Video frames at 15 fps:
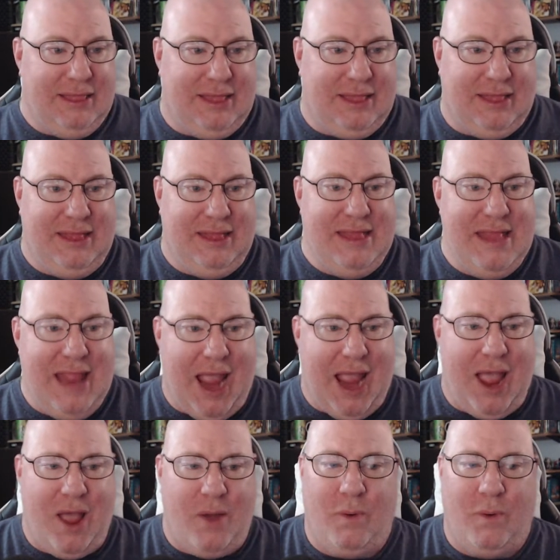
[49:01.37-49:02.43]

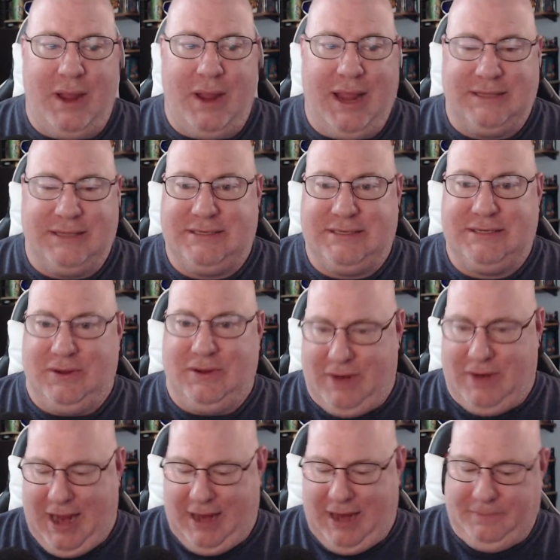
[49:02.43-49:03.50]
now it's
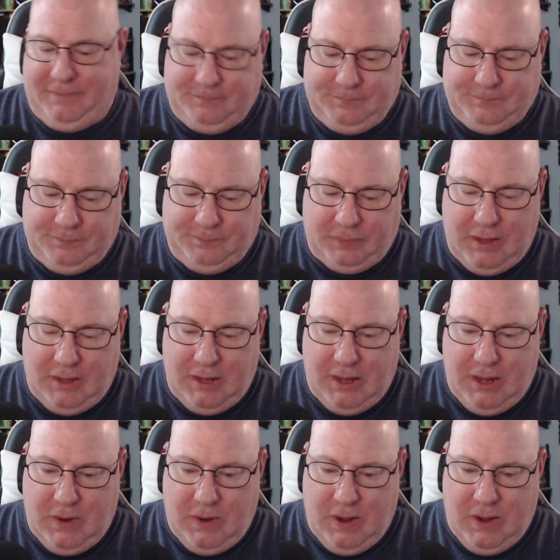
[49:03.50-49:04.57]
okay.
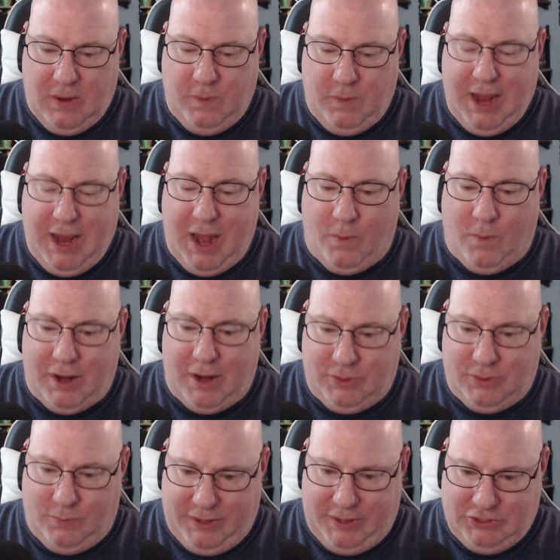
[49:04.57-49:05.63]
We got to walk the
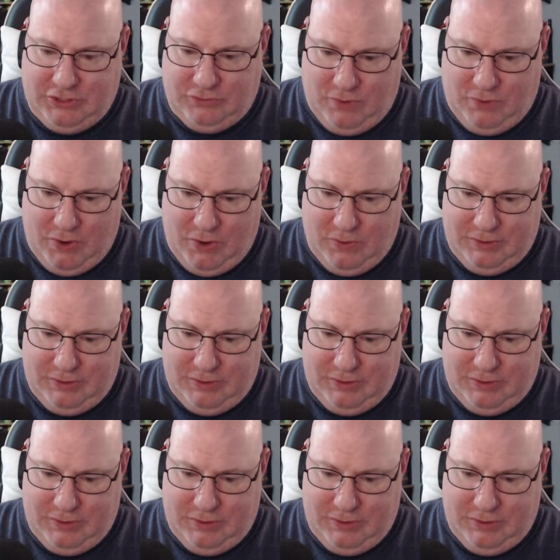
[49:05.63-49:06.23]
witch's road.